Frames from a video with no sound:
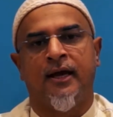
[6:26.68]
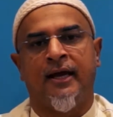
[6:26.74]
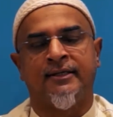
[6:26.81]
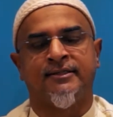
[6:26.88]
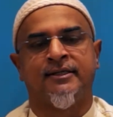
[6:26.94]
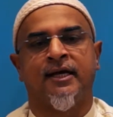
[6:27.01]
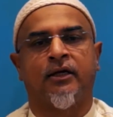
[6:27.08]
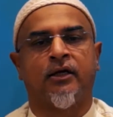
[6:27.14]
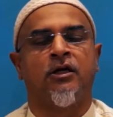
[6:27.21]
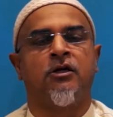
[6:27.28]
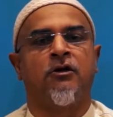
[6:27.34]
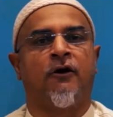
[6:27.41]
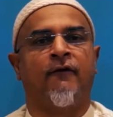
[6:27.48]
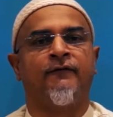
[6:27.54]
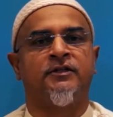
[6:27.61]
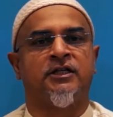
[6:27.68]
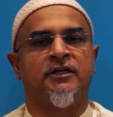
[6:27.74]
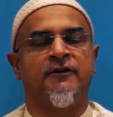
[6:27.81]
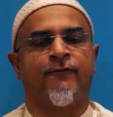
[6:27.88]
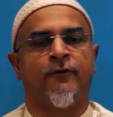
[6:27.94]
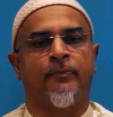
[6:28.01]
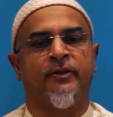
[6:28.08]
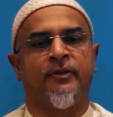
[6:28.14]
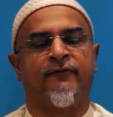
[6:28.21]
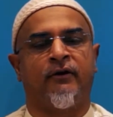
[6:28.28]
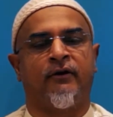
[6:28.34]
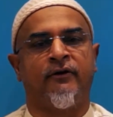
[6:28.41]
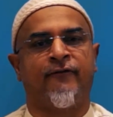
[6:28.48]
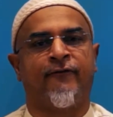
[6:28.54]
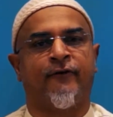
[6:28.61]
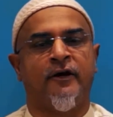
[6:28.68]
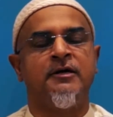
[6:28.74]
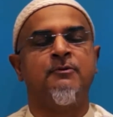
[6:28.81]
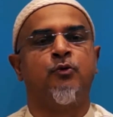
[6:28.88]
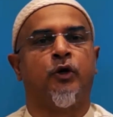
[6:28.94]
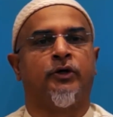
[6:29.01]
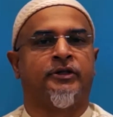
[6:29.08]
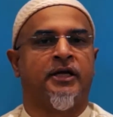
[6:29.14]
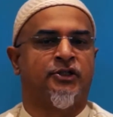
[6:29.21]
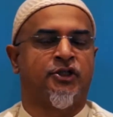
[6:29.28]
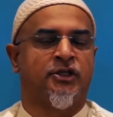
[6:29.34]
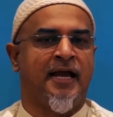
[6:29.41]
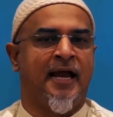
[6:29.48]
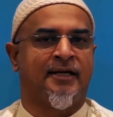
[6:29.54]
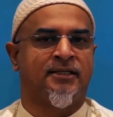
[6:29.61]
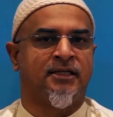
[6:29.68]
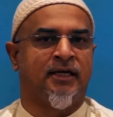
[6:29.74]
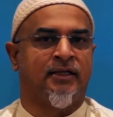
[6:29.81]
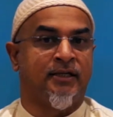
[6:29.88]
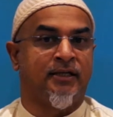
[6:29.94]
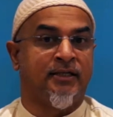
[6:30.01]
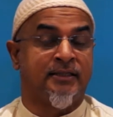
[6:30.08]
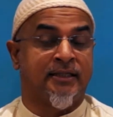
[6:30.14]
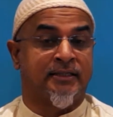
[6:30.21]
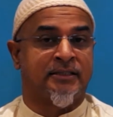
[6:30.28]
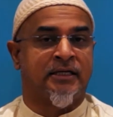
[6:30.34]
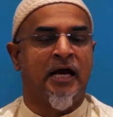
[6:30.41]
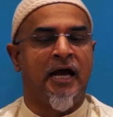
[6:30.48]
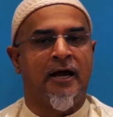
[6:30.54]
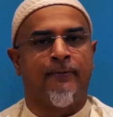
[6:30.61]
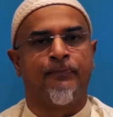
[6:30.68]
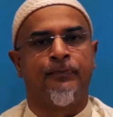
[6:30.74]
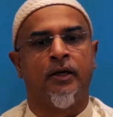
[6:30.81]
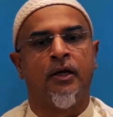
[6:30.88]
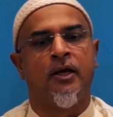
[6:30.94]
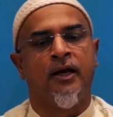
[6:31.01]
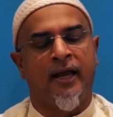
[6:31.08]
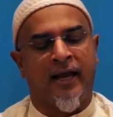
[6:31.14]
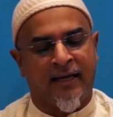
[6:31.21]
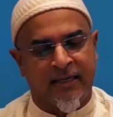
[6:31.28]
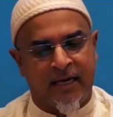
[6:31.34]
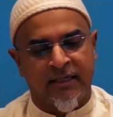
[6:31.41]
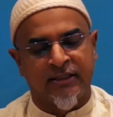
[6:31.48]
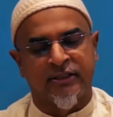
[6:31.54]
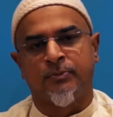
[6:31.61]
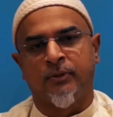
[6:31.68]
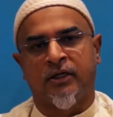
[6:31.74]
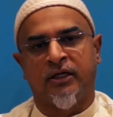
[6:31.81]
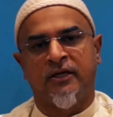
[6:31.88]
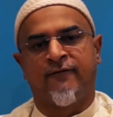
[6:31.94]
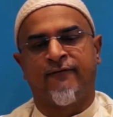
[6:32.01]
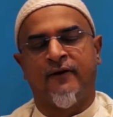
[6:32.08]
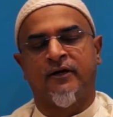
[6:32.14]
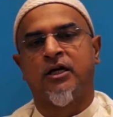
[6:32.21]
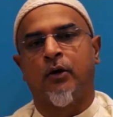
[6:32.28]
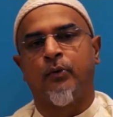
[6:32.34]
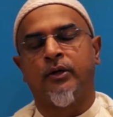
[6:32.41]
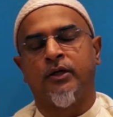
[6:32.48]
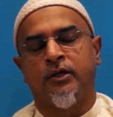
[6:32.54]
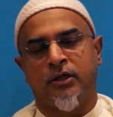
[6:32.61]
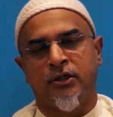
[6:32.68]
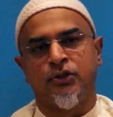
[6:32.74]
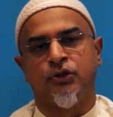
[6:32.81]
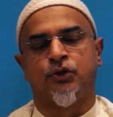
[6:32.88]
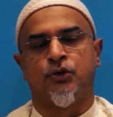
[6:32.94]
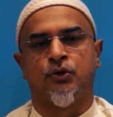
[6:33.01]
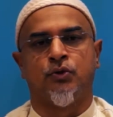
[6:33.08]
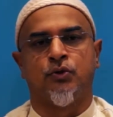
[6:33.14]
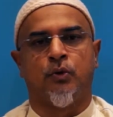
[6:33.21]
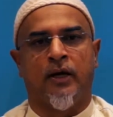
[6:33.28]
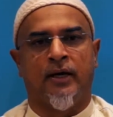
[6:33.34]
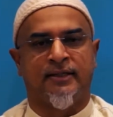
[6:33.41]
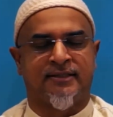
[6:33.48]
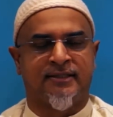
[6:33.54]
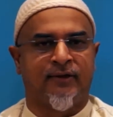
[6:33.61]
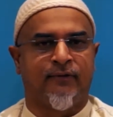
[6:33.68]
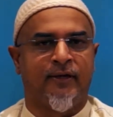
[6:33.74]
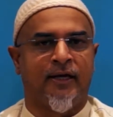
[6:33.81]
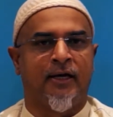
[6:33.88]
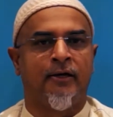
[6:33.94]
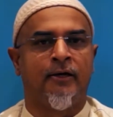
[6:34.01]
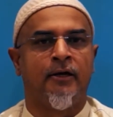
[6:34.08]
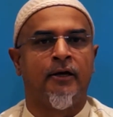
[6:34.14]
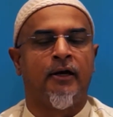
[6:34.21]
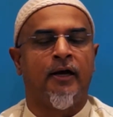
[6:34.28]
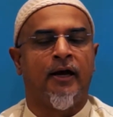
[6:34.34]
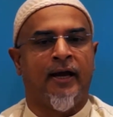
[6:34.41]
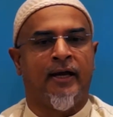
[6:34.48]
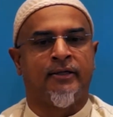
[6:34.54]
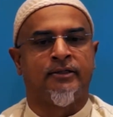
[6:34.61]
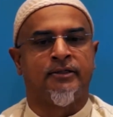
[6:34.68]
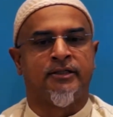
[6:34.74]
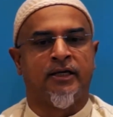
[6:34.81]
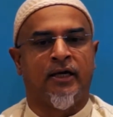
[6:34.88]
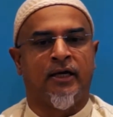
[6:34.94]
and secondly, obviously, from the very framework they're actually acting, and that is Islam, and ultimately, in fact, going into Syria and